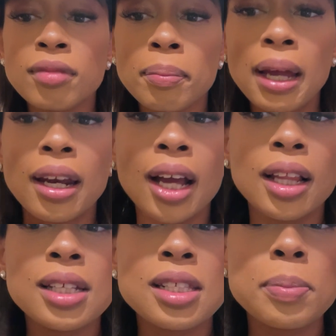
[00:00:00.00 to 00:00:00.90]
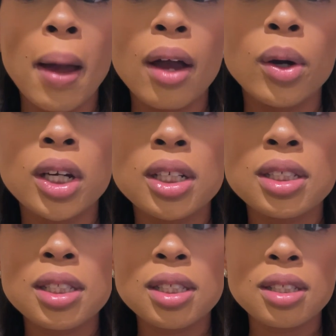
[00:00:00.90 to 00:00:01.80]
My necklace is backwards.
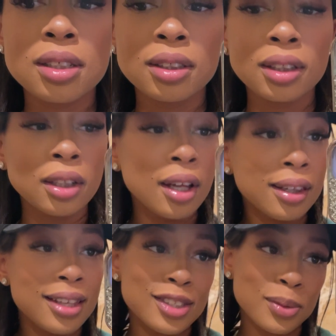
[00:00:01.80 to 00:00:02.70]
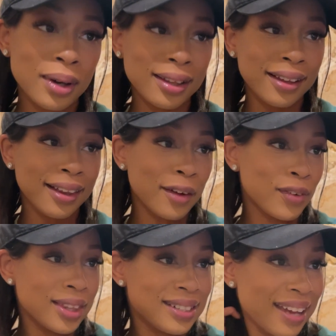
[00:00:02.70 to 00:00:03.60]
This is what I look like
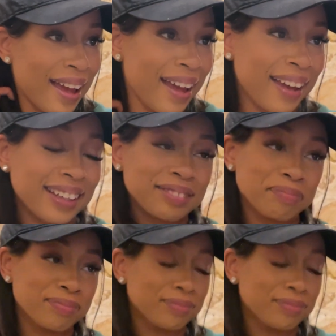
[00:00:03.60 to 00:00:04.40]
for the day.